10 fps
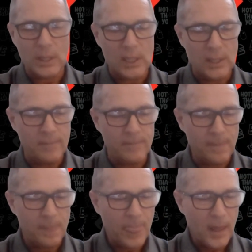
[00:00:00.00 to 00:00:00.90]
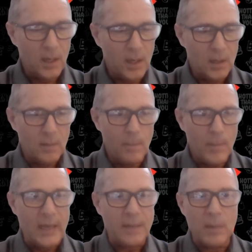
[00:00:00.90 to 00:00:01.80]
um,
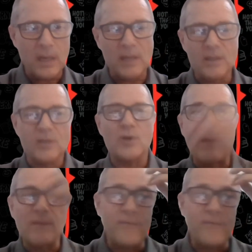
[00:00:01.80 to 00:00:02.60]
make money the driving